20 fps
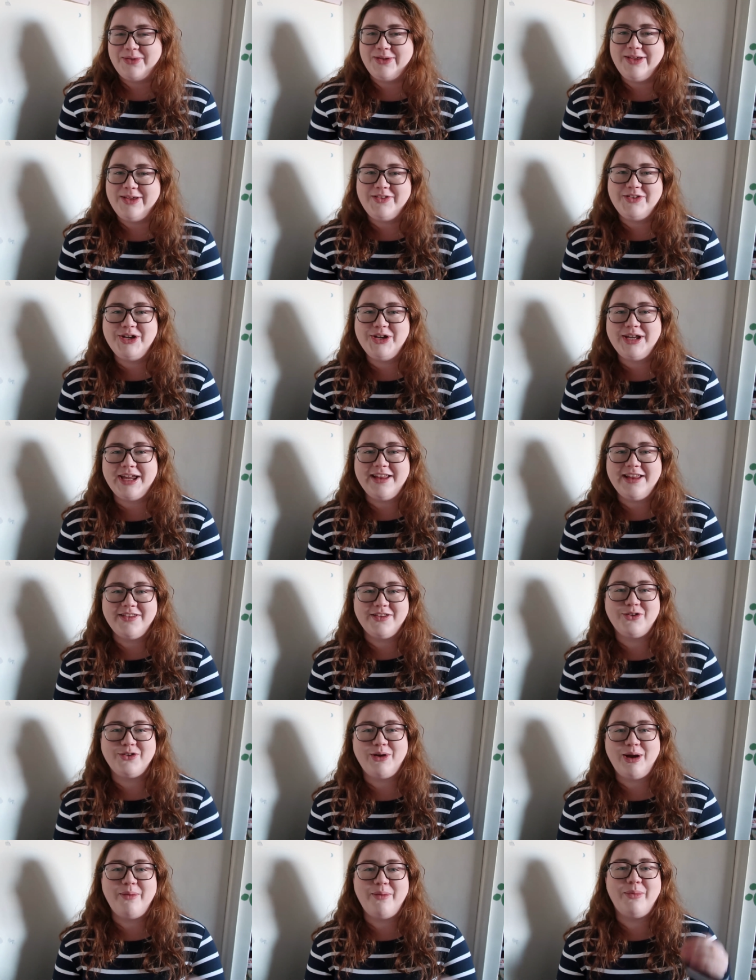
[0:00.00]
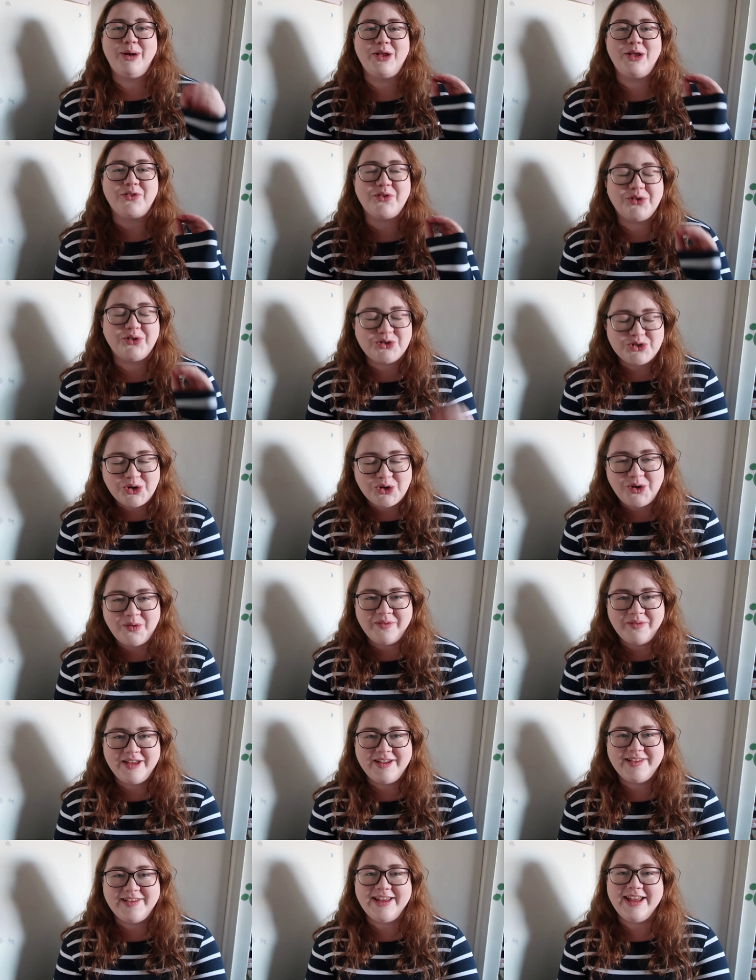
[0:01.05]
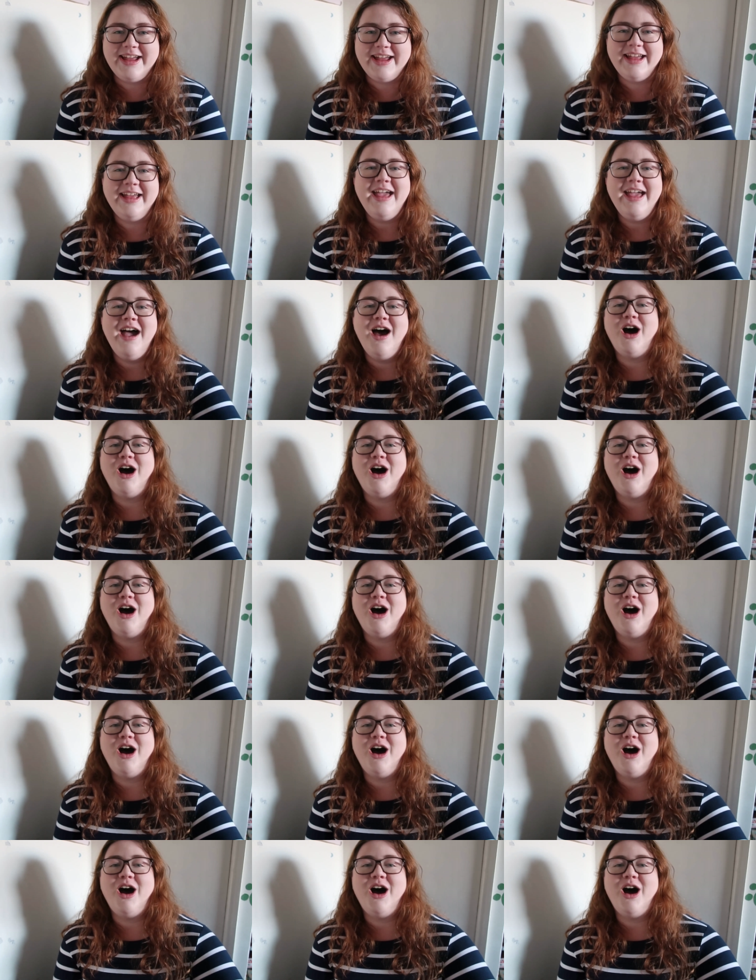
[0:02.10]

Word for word: These took Instagram by storm this year.